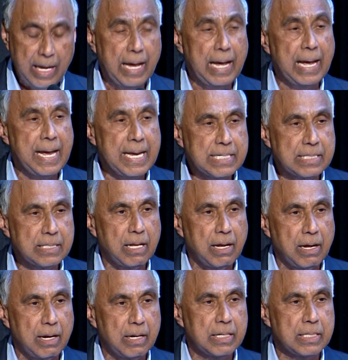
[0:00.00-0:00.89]
as
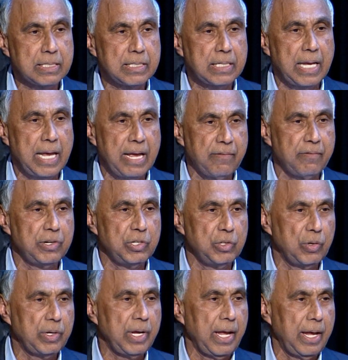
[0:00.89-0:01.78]
long as ever
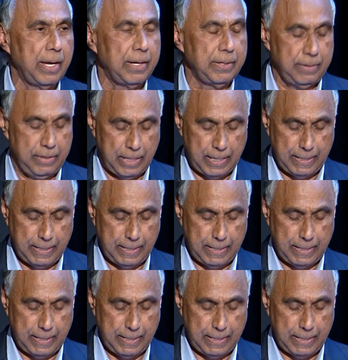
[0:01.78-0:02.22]
you can.